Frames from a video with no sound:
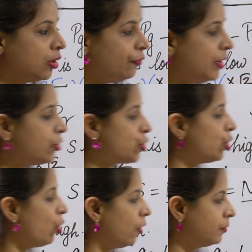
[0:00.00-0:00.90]
The
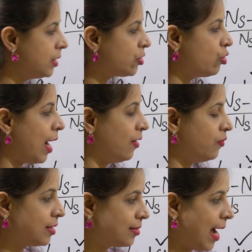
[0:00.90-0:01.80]
feature of this
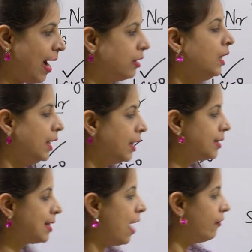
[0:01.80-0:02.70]
drive is that
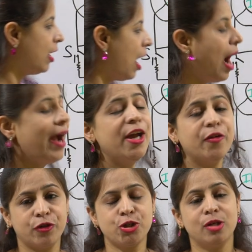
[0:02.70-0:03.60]
it is having high
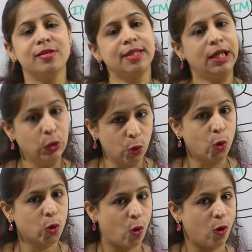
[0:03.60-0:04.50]
efficiency and low